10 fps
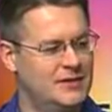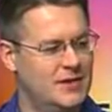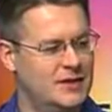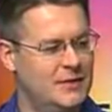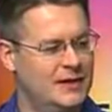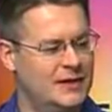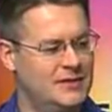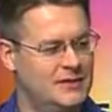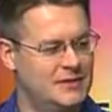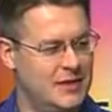and talked about
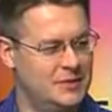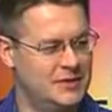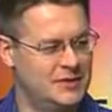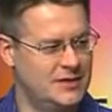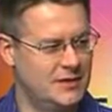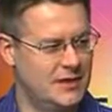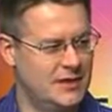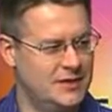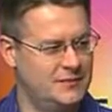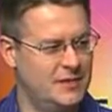this deception and so
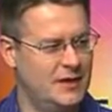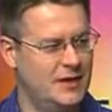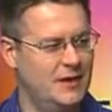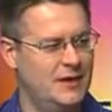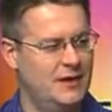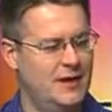on, right? Right.